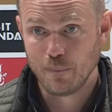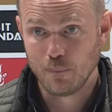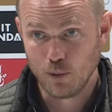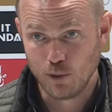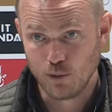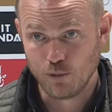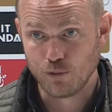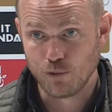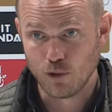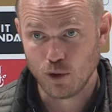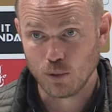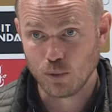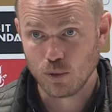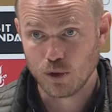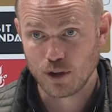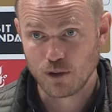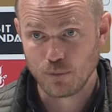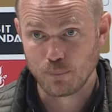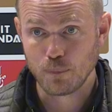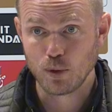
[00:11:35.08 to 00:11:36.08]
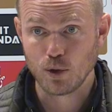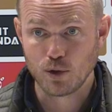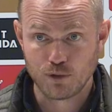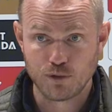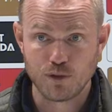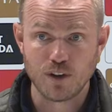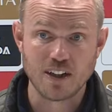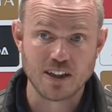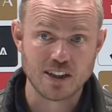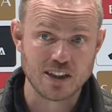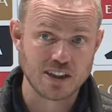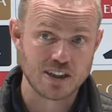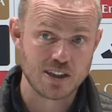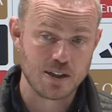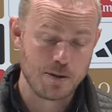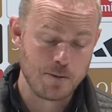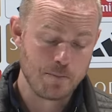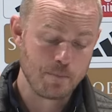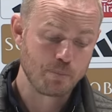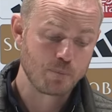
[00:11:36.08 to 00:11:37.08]
move forward and put things
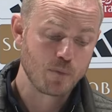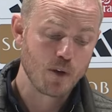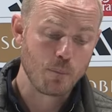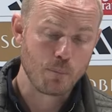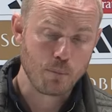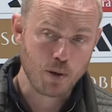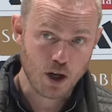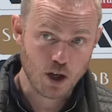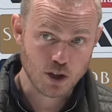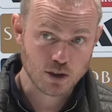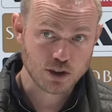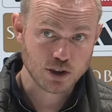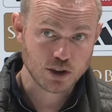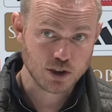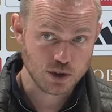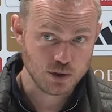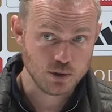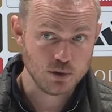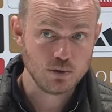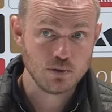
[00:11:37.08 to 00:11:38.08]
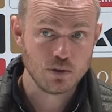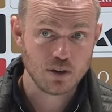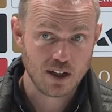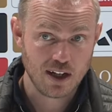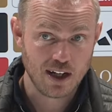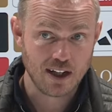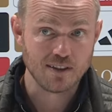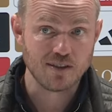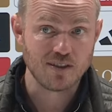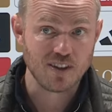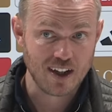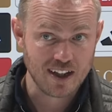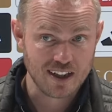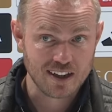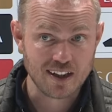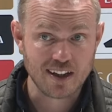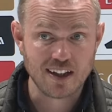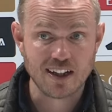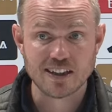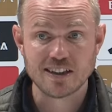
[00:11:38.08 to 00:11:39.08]
past you and take
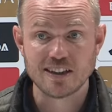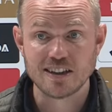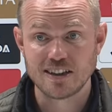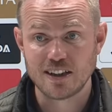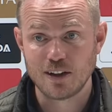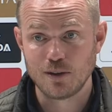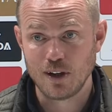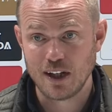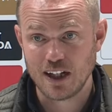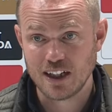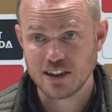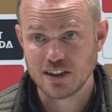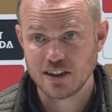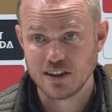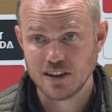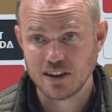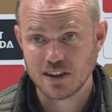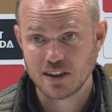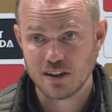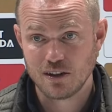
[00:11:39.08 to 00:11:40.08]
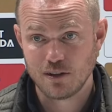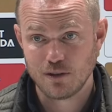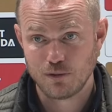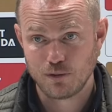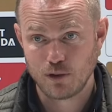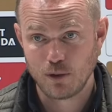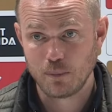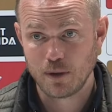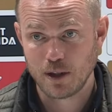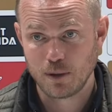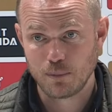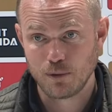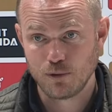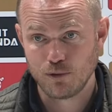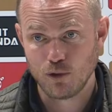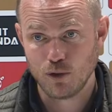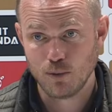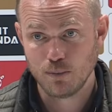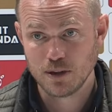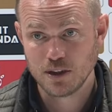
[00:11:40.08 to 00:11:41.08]
the necessary lessons from that
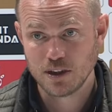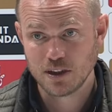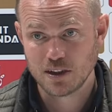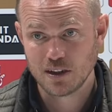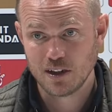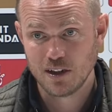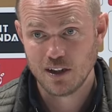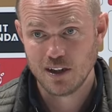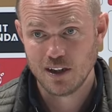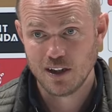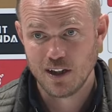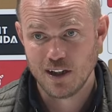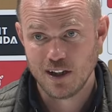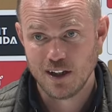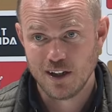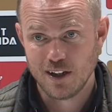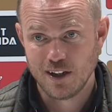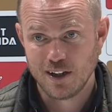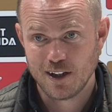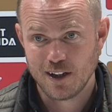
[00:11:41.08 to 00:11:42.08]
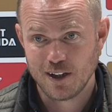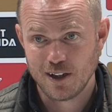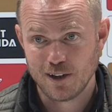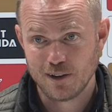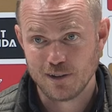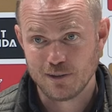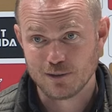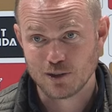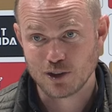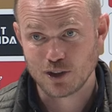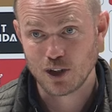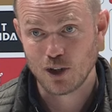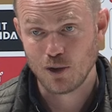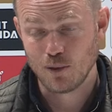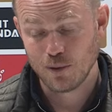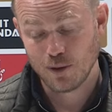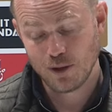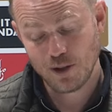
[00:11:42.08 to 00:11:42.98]
performance. Uh, so